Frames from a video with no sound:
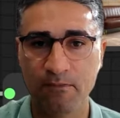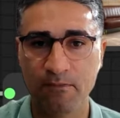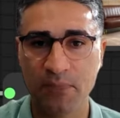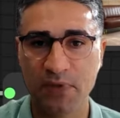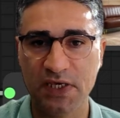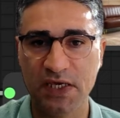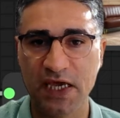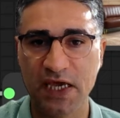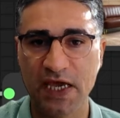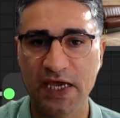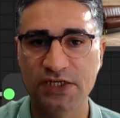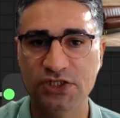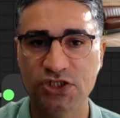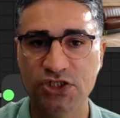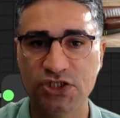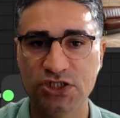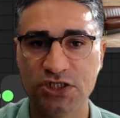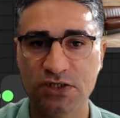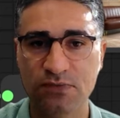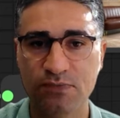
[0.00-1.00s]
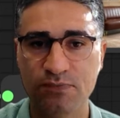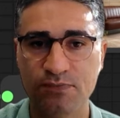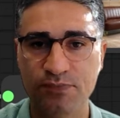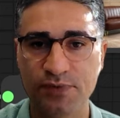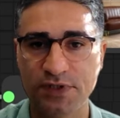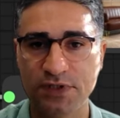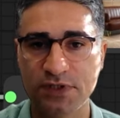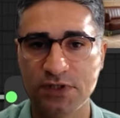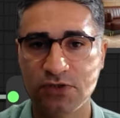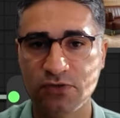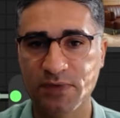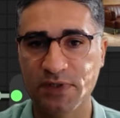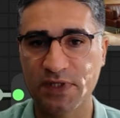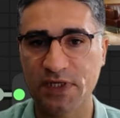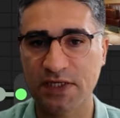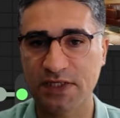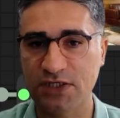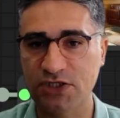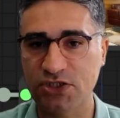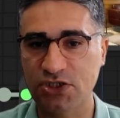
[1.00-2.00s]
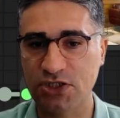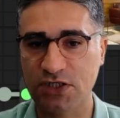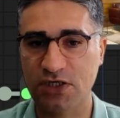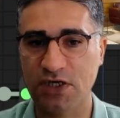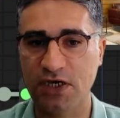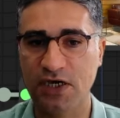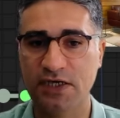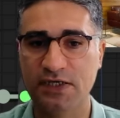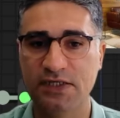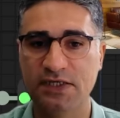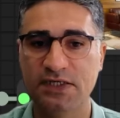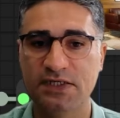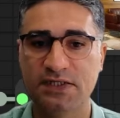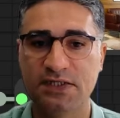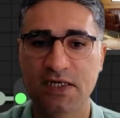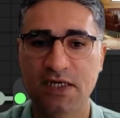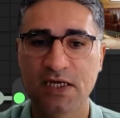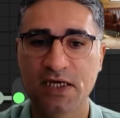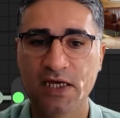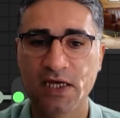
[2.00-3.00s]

PAG, perturbed attention guidance,